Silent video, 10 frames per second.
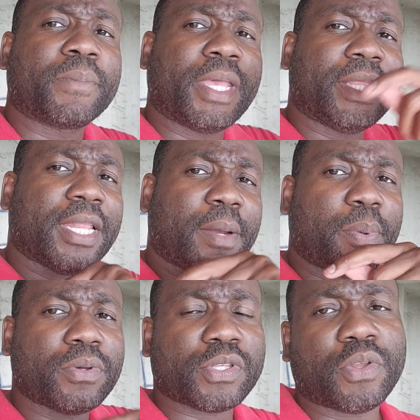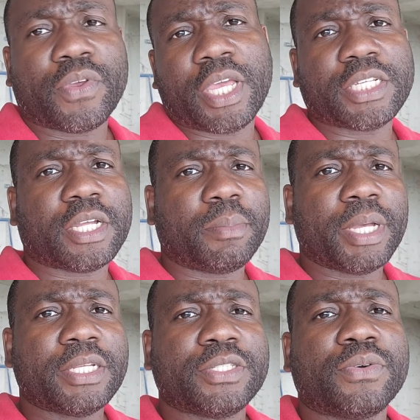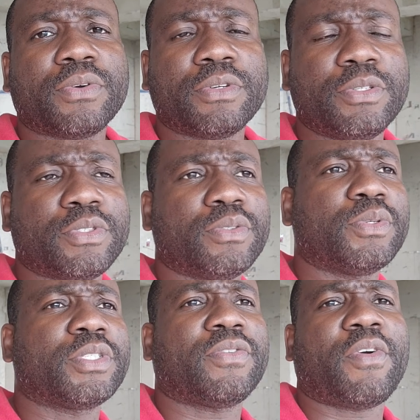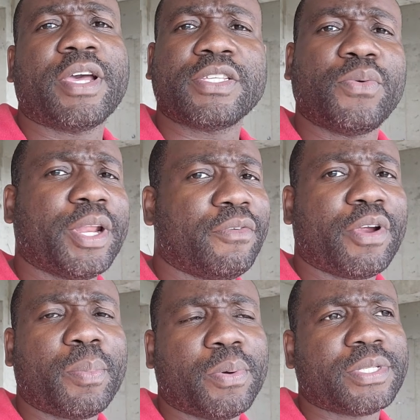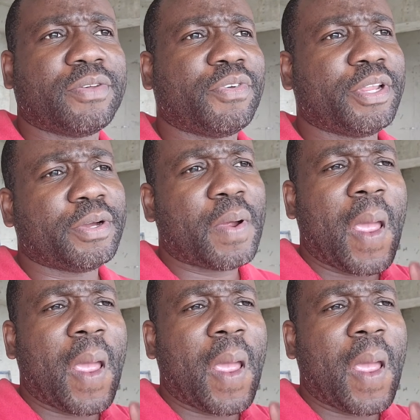hitting that post notification bell so YouTube notifies you whenever I post a video.